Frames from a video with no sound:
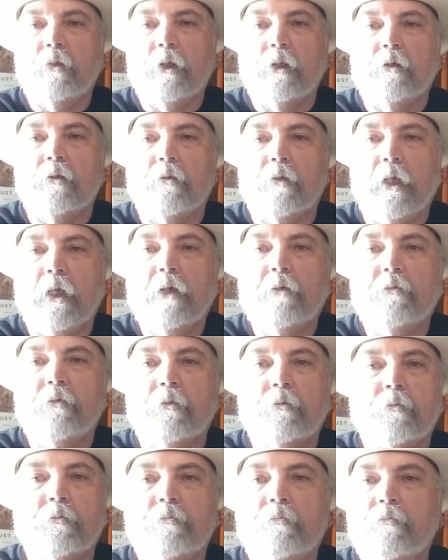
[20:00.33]
than
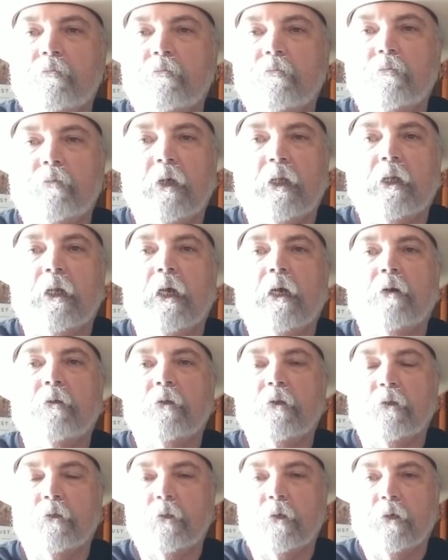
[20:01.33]
having an
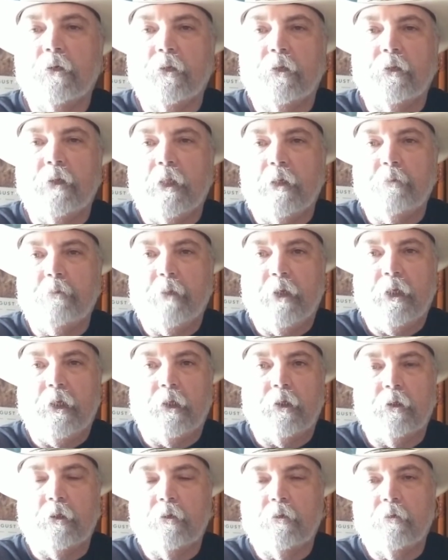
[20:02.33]
hour's worth of that
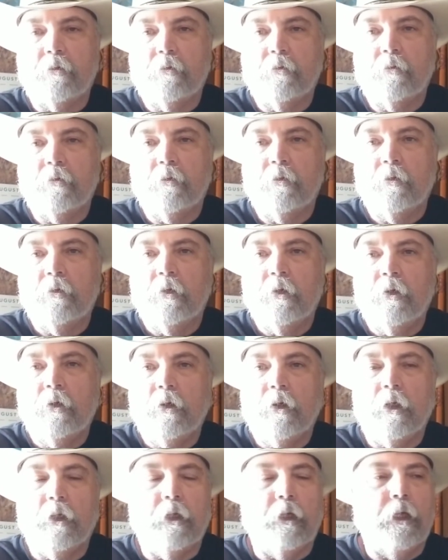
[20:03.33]
pain
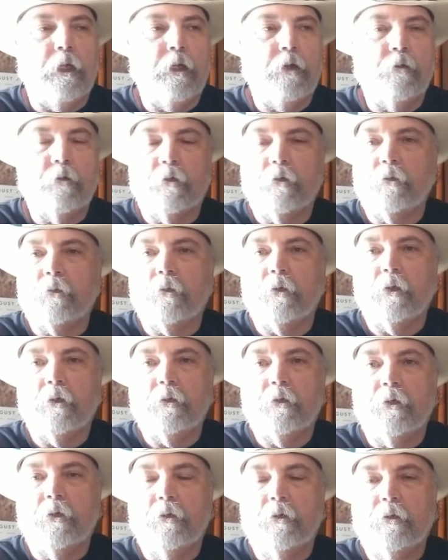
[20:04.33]
an hour's
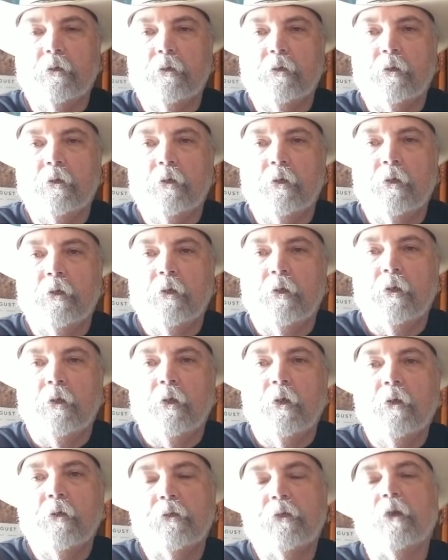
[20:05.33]
worth
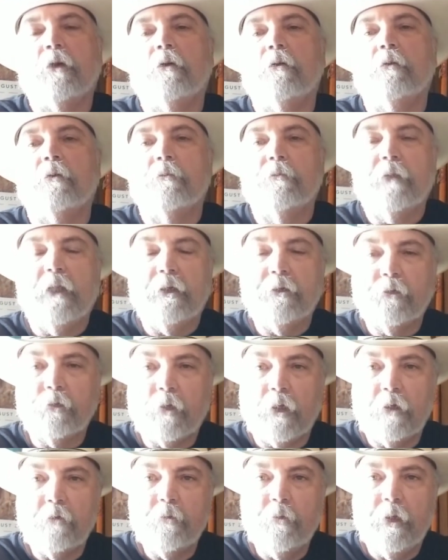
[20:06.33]
so that's
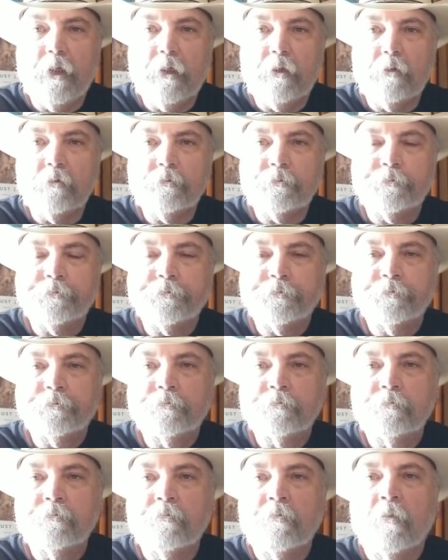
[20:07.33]
where I've been
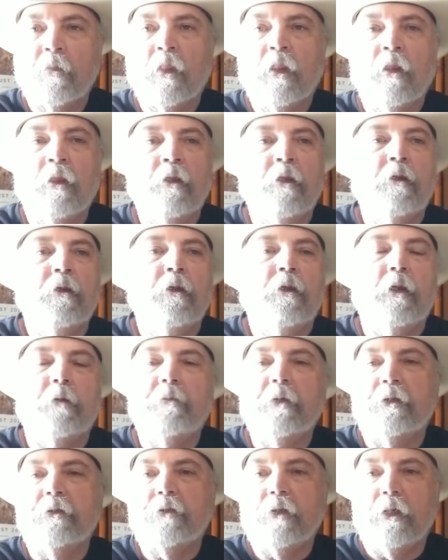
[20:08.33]
I've
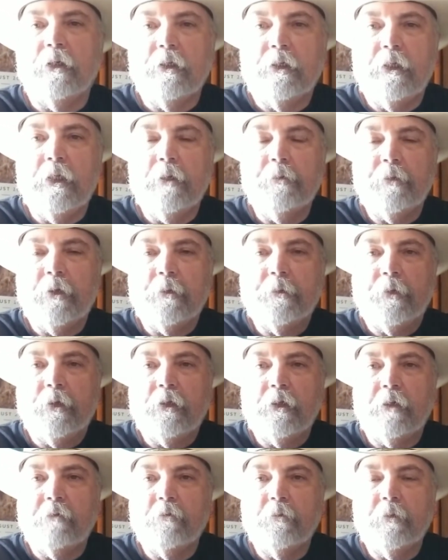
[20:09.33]
been trying to keep up
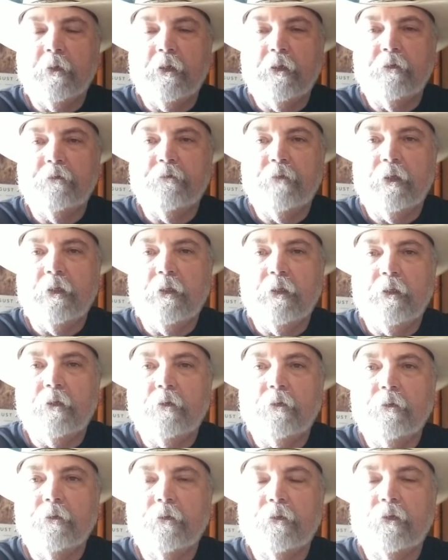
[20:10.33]
on everybody's
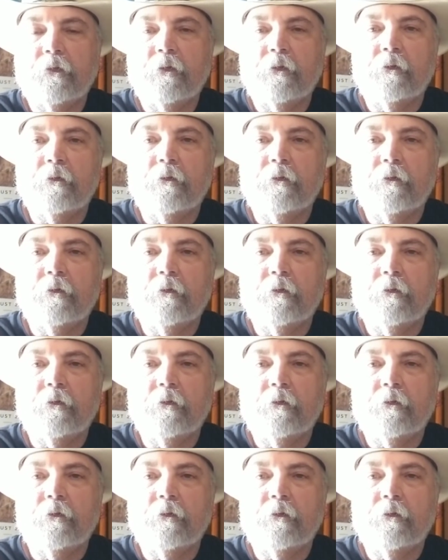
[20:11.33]
videos